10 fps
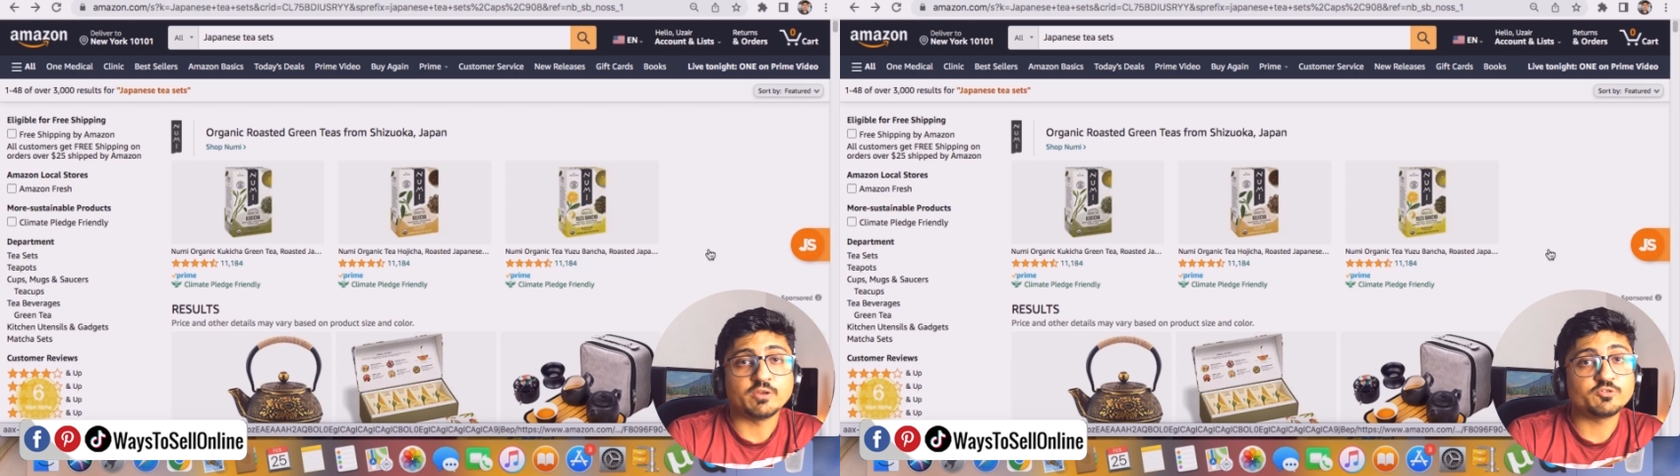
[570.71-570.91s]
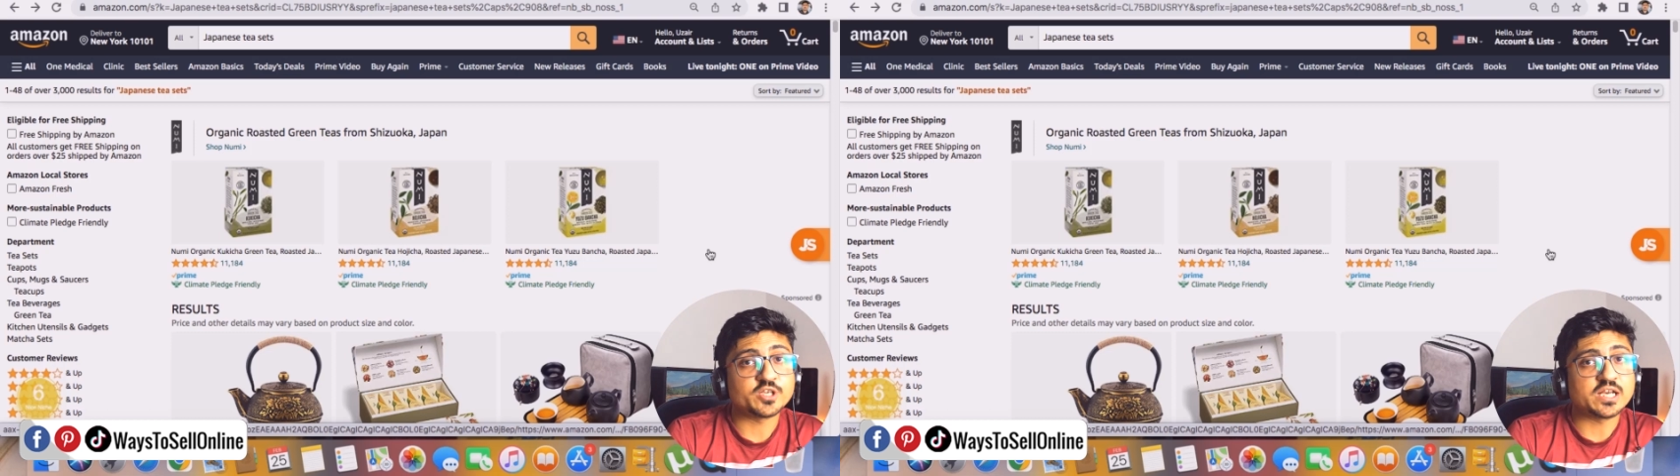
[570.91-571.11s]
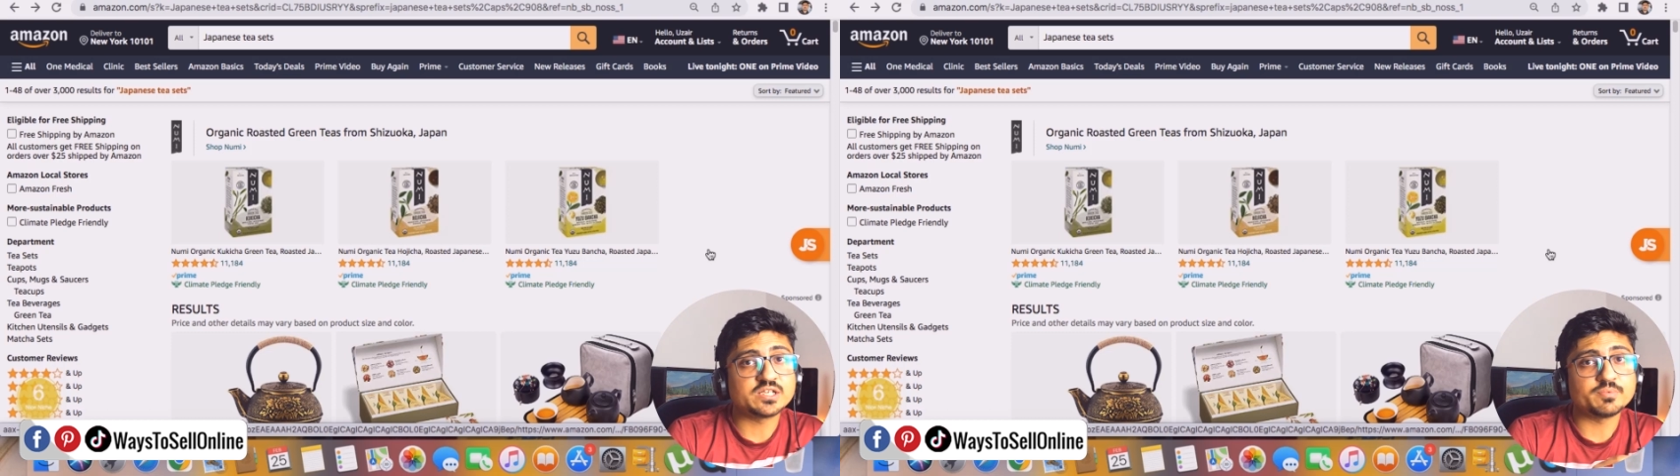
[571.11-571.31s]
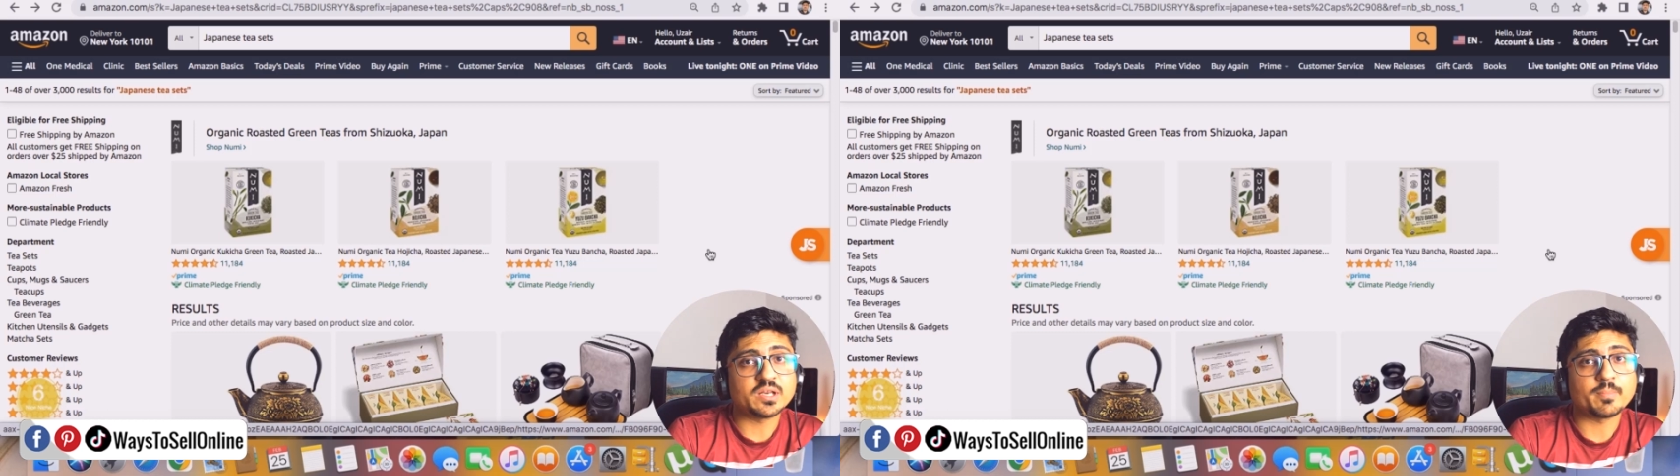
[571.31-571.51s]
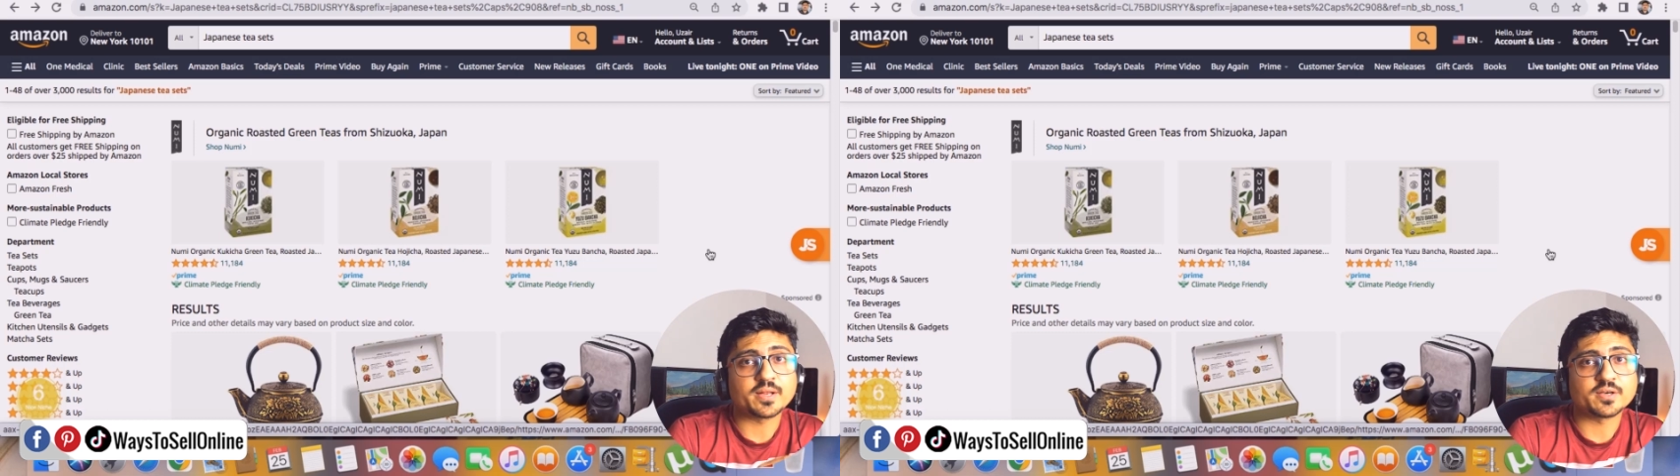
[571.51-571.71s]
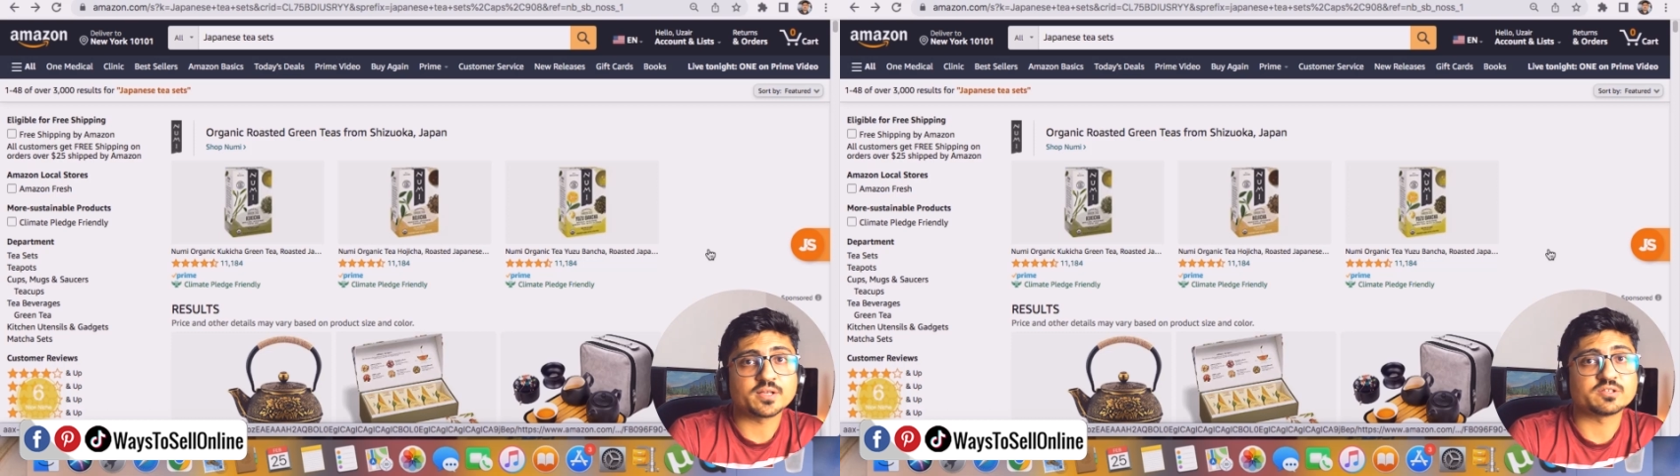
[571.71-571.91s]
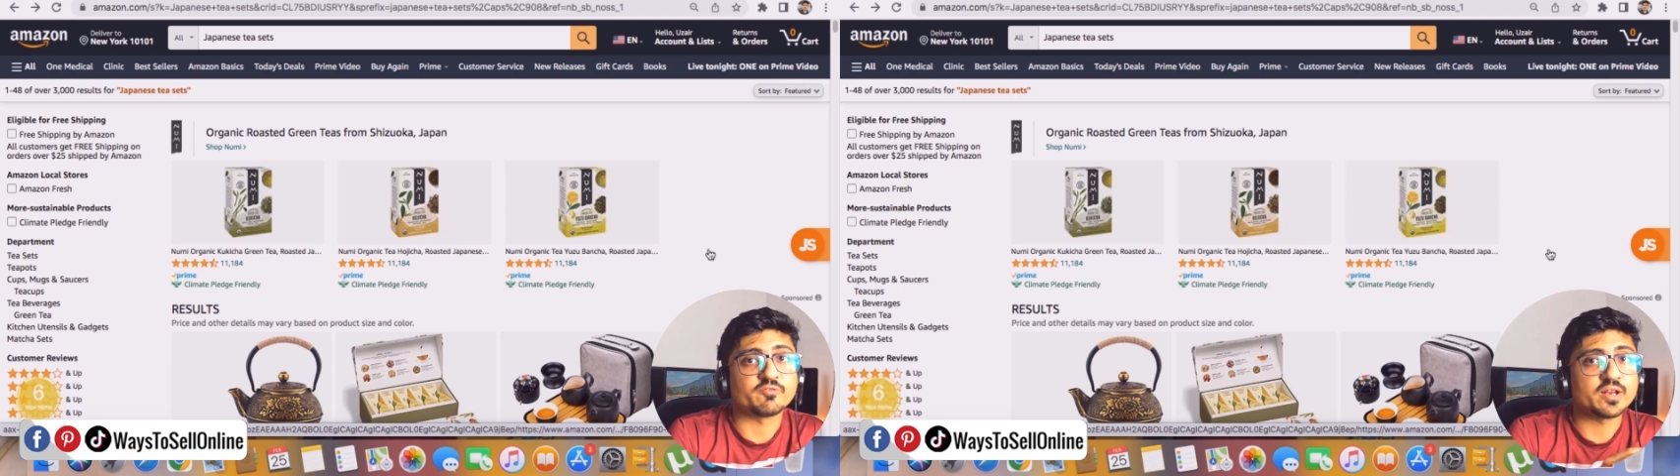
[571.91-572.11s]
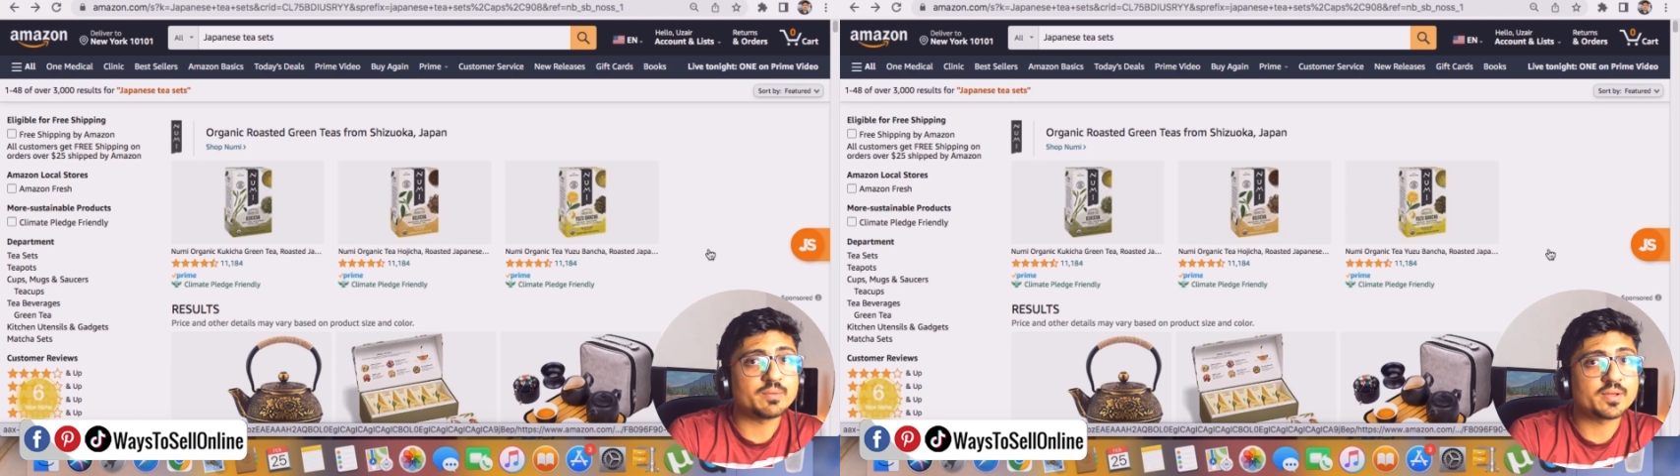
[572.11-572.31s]
if ChatGPT method is a
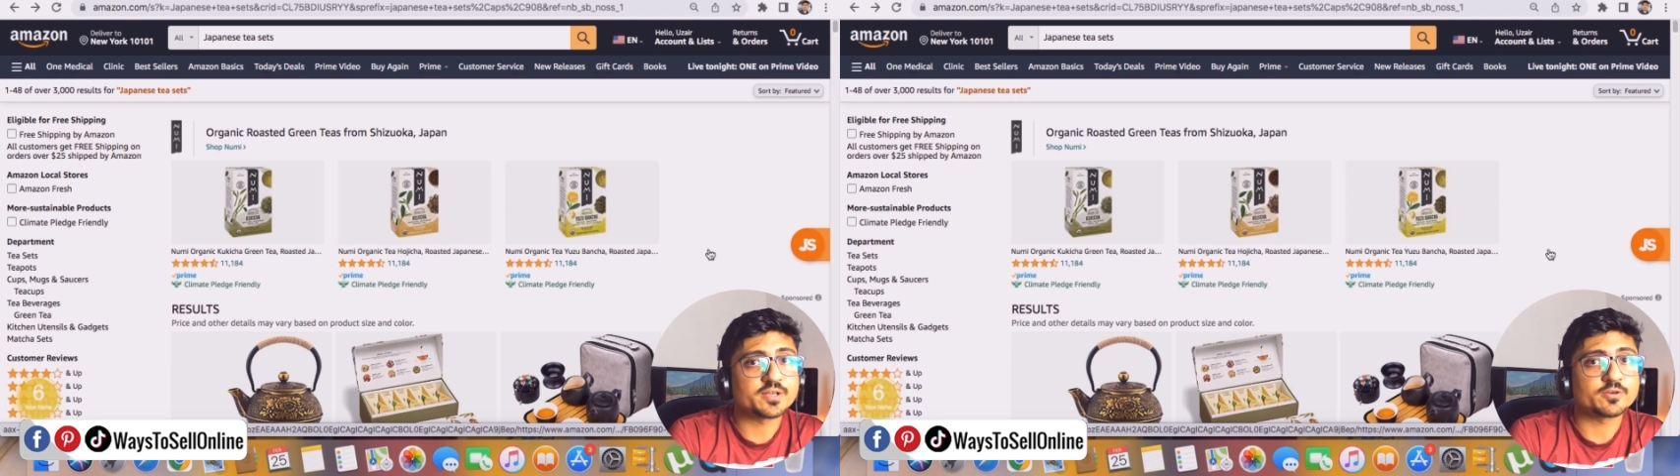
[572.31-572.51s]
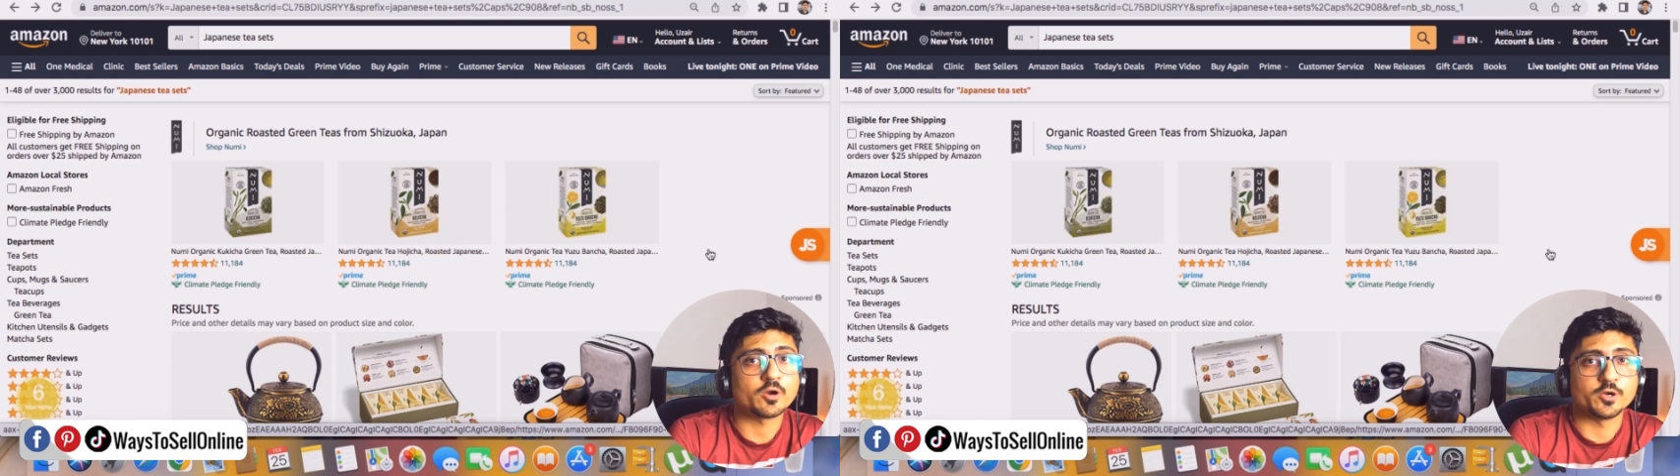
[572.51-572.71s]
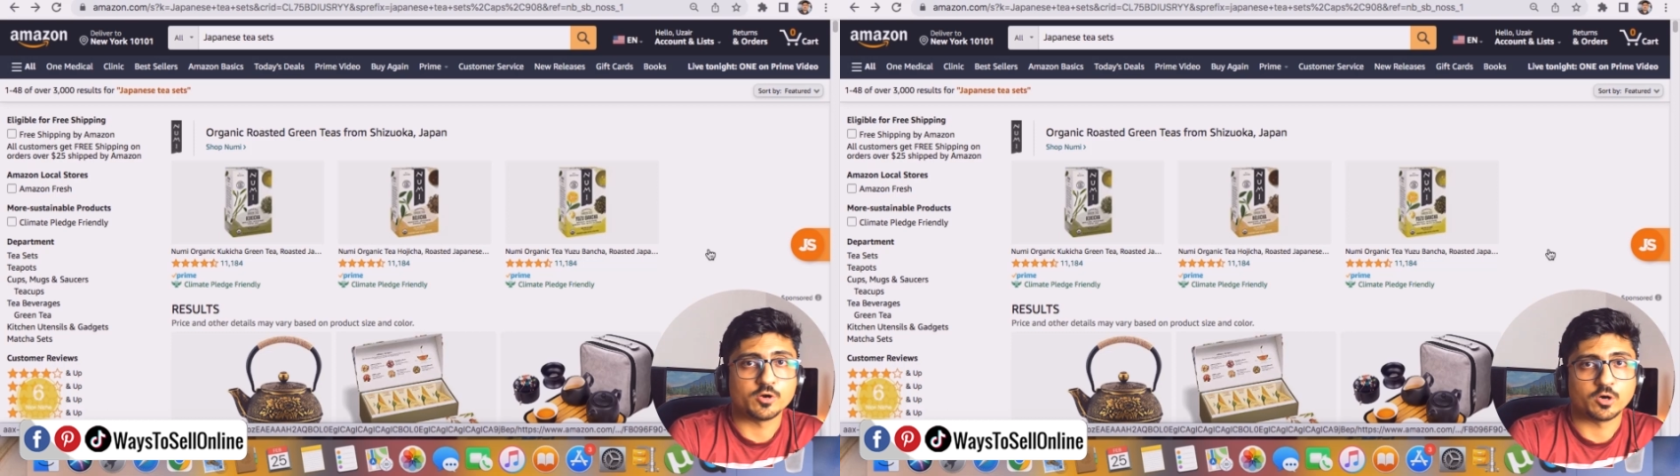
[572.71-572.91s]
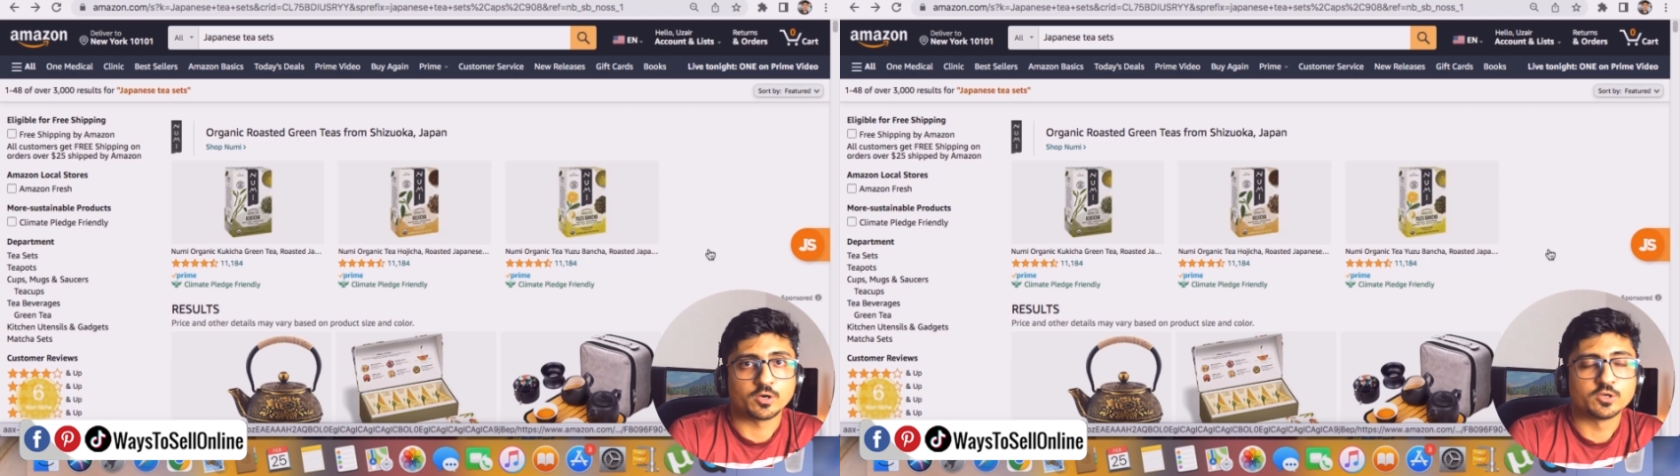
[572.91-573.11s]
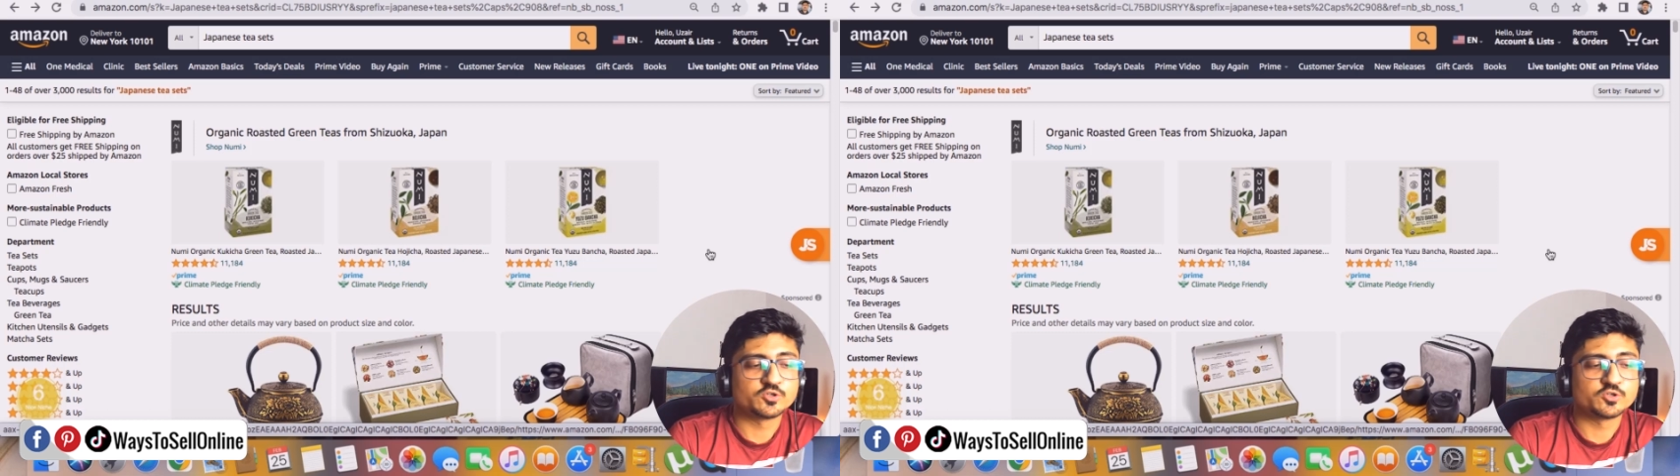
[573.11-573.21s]
valid method or not.